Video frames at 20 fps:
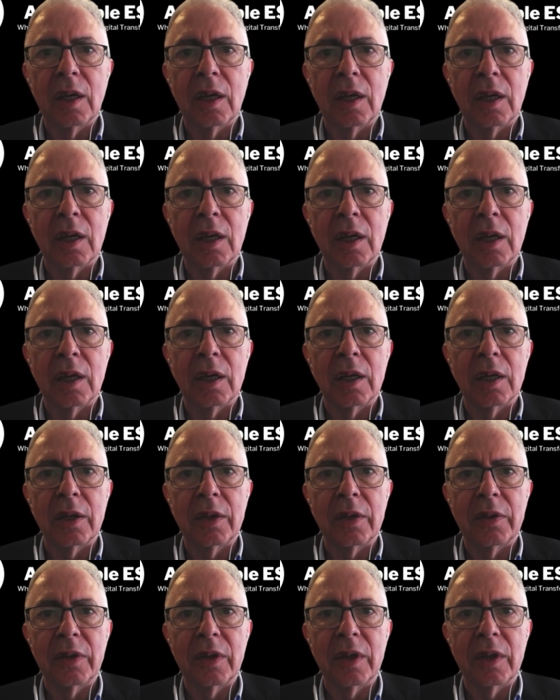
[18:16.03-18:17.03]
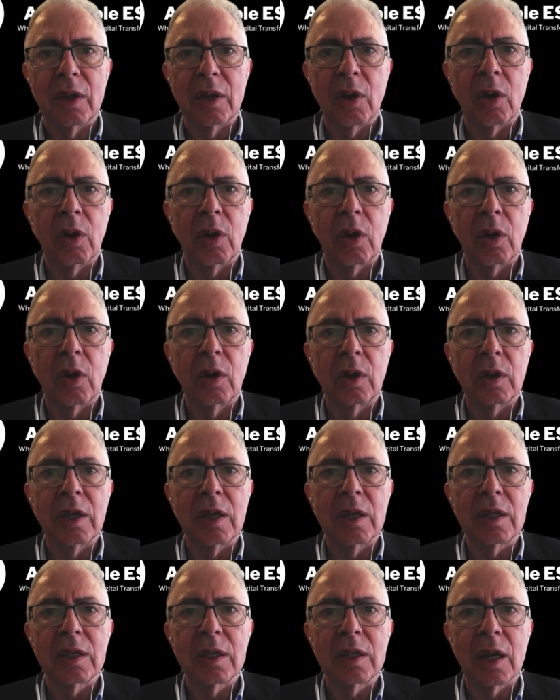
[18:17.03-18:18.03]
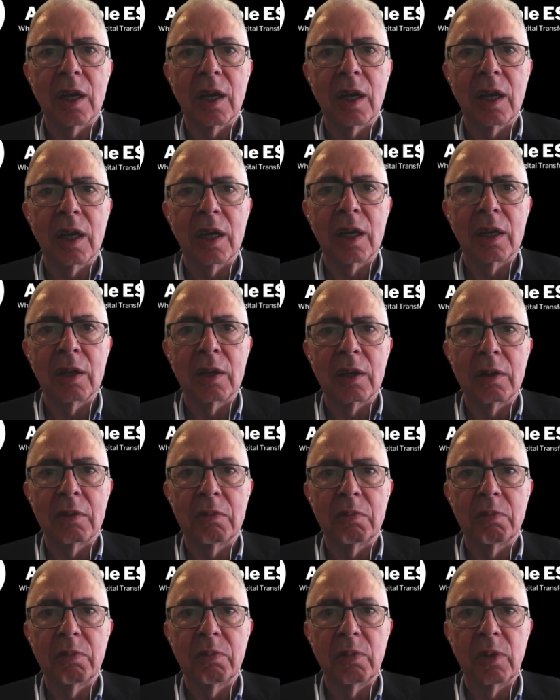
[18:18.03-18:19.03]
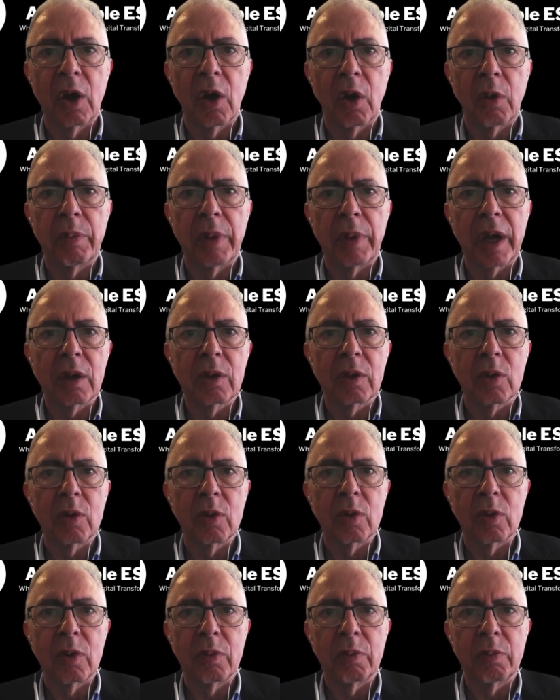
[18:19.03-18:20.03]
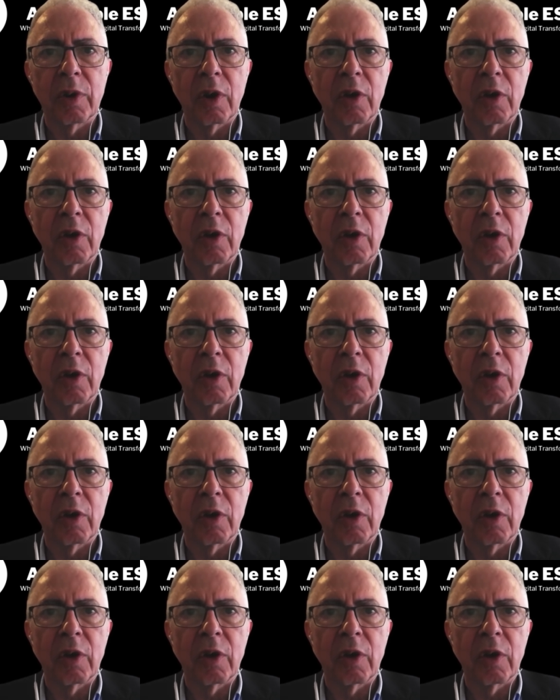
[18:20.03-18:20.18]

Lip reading: All this go back to